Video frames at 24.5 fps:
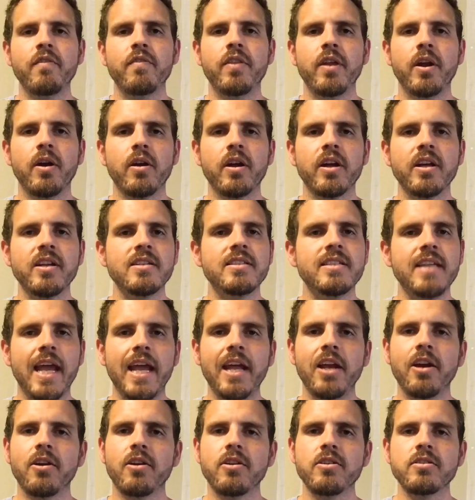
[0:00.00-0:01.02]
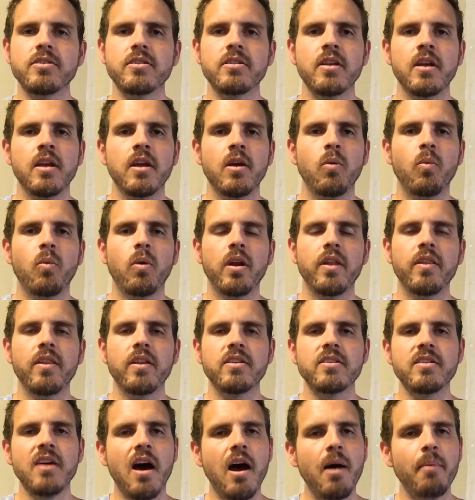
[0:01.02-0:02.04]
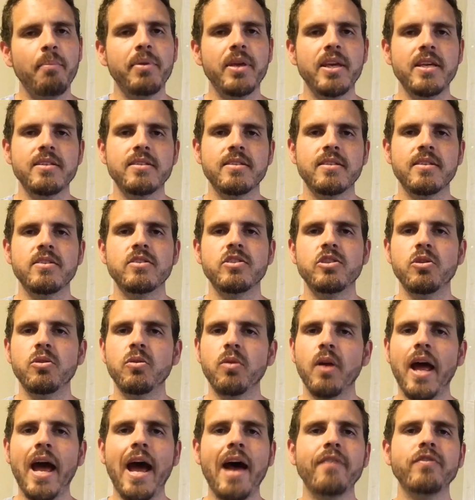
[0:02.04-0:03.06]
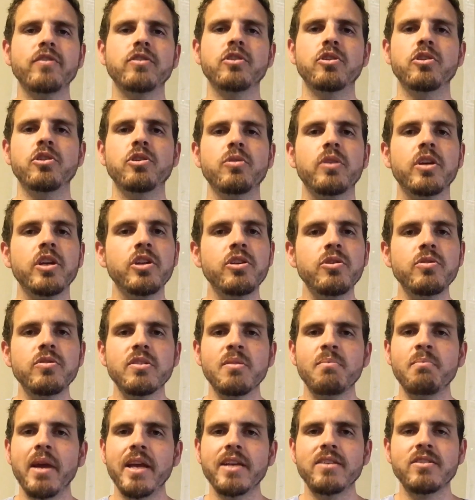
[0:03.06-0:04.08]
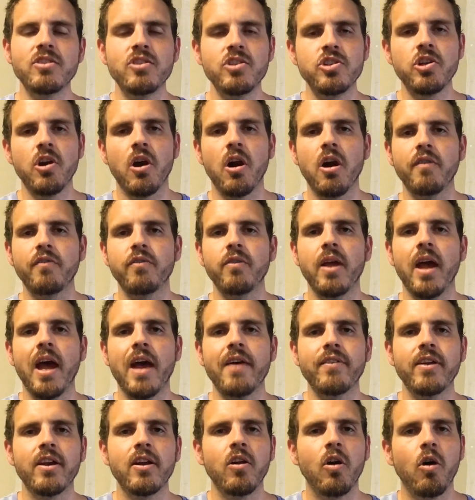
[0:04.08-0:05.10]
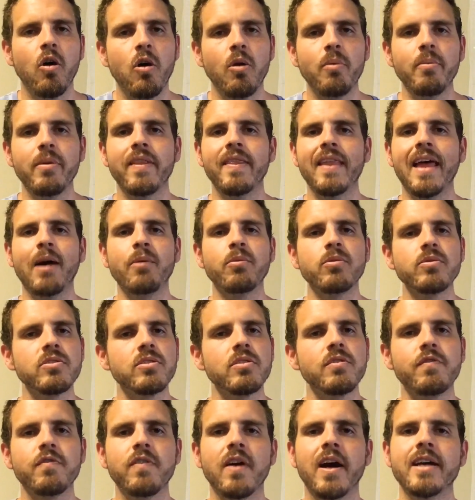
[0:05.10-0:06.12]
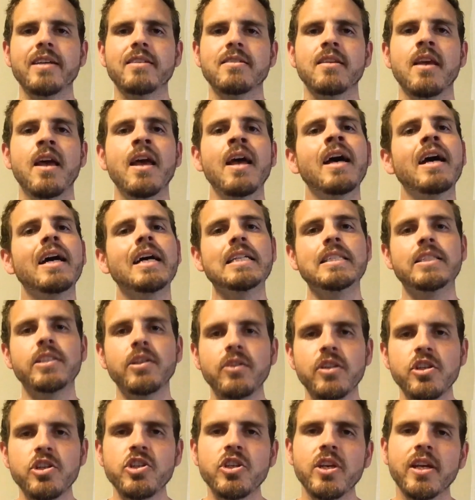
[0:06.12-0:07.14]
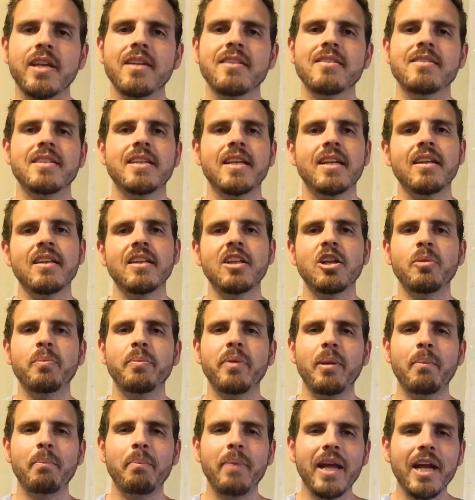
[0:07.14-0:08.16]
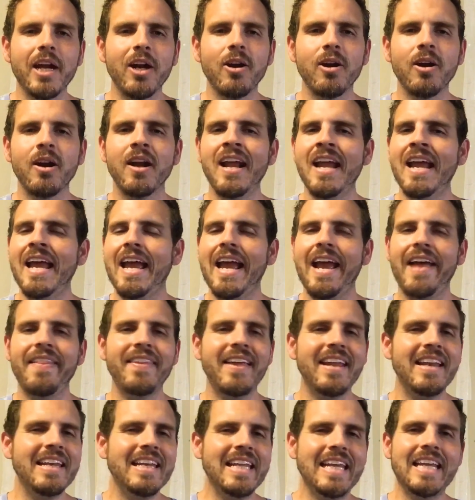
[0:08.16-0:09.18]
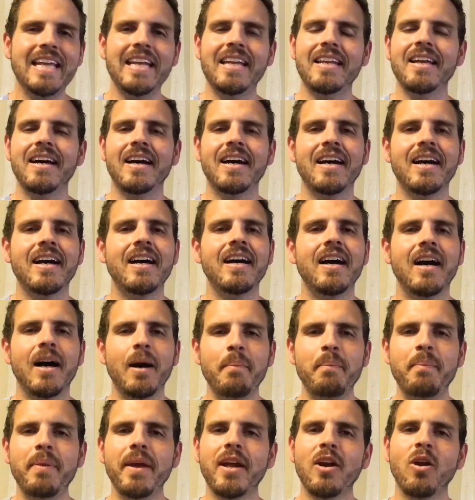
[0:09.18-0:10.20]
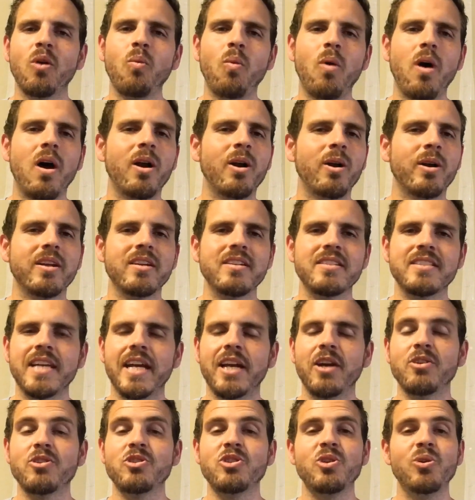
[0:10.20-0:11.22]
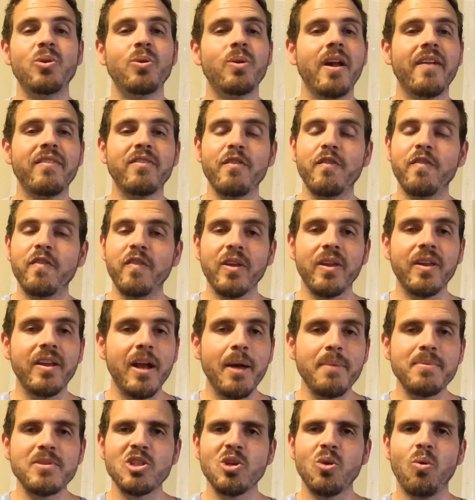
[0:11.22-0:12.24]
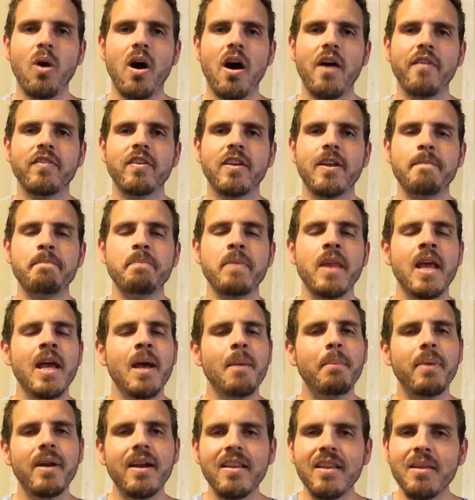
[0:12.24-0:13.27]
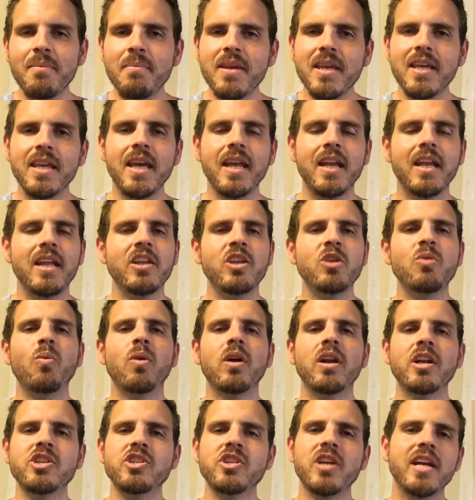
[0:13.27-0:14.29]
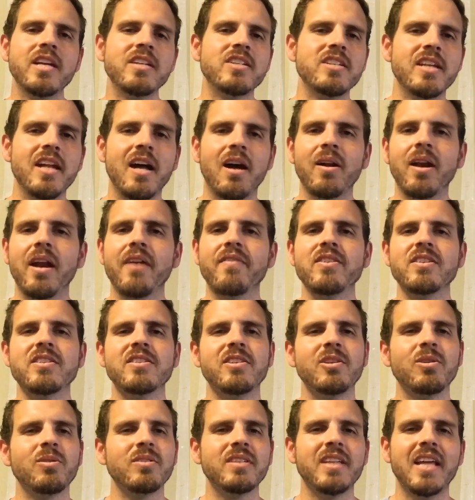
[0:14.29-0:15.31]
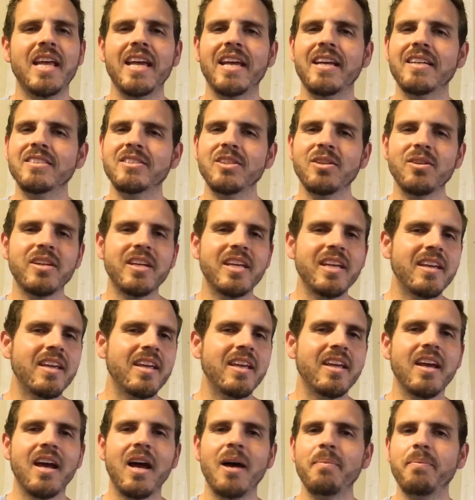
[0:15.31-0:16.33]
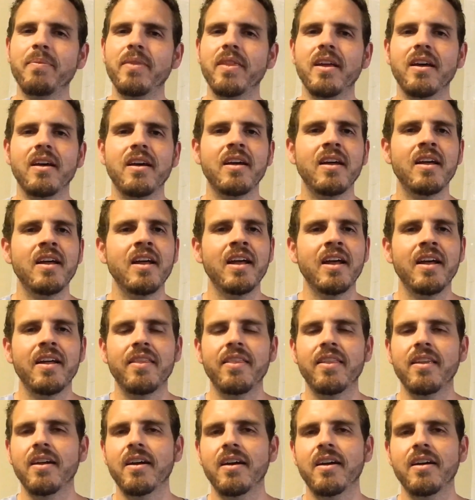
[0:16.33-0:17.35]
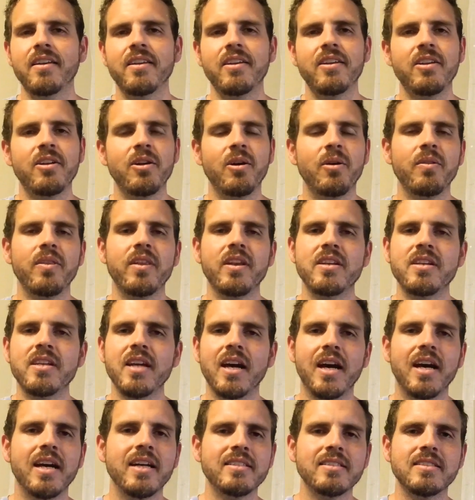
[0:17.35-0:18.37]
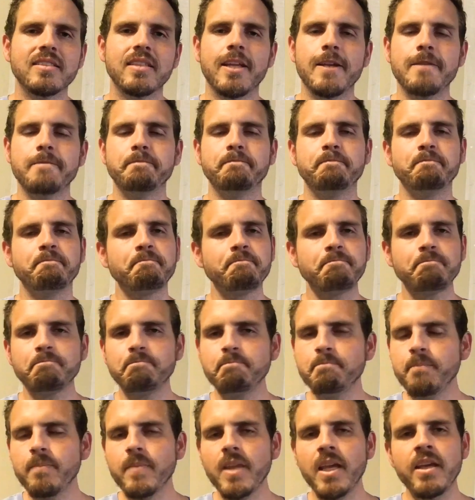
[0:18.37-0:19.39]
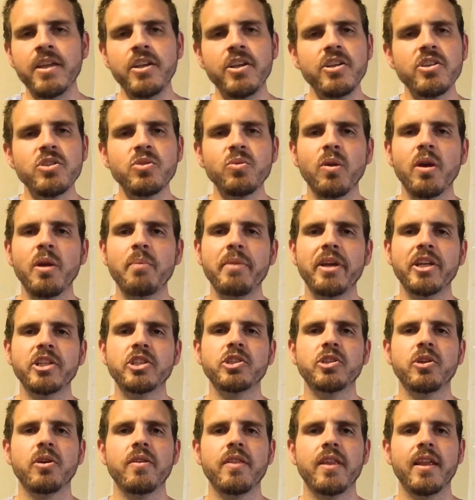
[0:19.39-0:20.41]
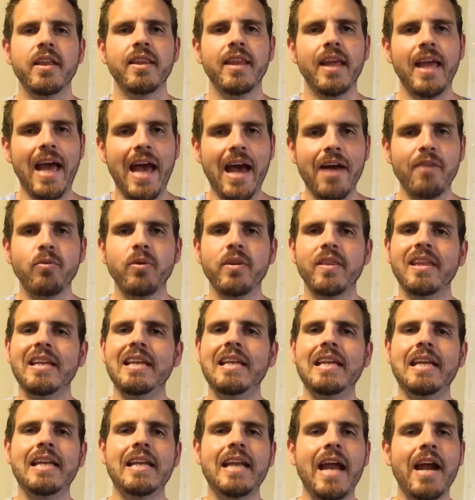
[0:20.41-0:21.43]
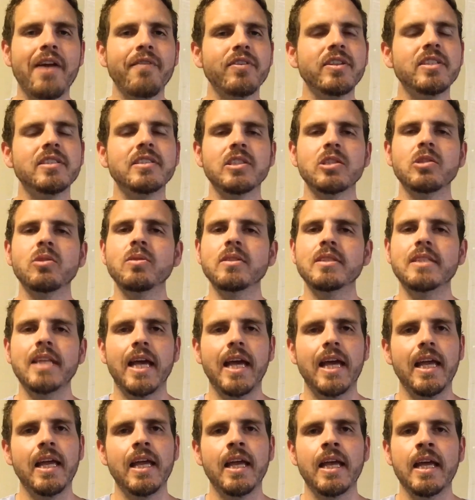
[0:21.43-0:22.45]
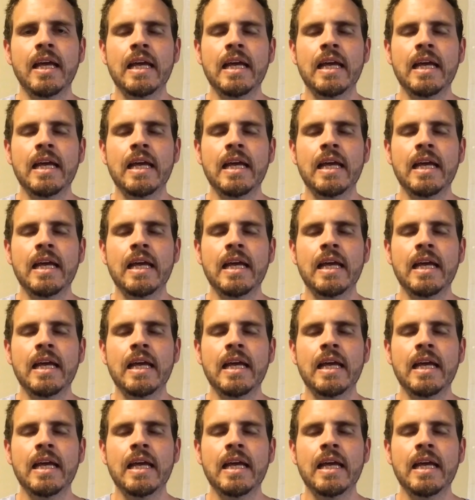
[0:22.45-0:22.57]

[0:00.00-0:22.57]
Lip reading: their containers, one of the top pieces. You don't have to. You can use a mason jar if you have it at home, and that will suffice until the chickens get a little bit bigger and they need a bigger water container, so you don't have to fill it up so often. But in the beginning, you want to change it out every single day because they're kicking up the dust, and you just want to make sure that they have what they need every single day.